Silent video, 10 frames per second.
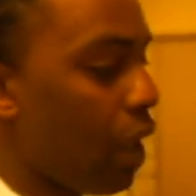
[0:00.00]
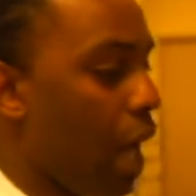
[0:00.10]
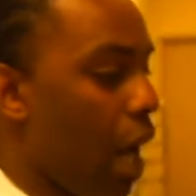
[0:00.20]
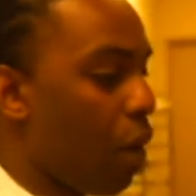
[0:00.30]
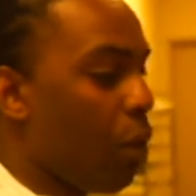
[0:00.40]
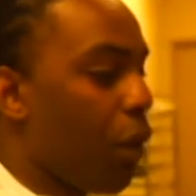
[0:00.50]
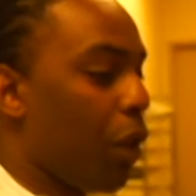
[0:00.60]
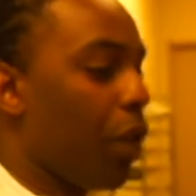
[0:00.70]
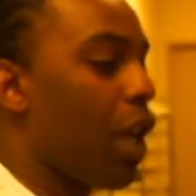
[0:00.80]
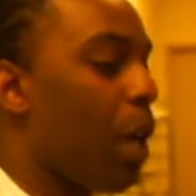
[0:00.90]
our
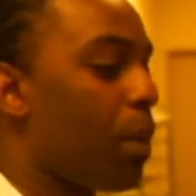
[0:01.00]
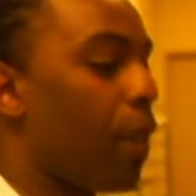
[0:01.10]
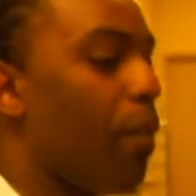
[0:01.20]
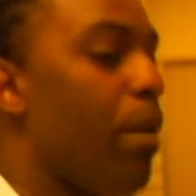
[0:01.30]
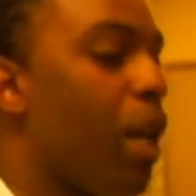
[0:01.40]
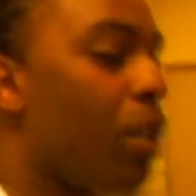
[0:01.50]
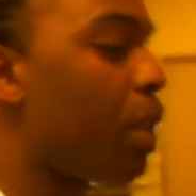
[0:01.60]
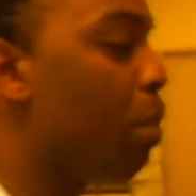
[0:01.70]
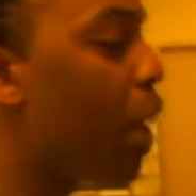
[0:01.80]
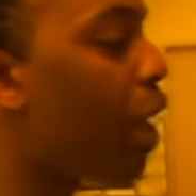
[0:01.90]
one-third cups of
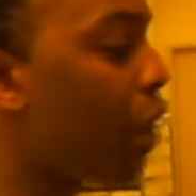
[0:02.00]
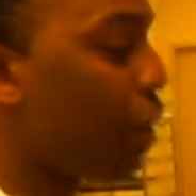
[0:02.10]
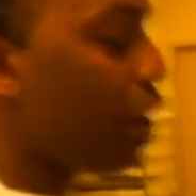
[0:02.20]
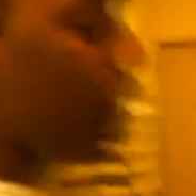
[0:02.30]
melted butter,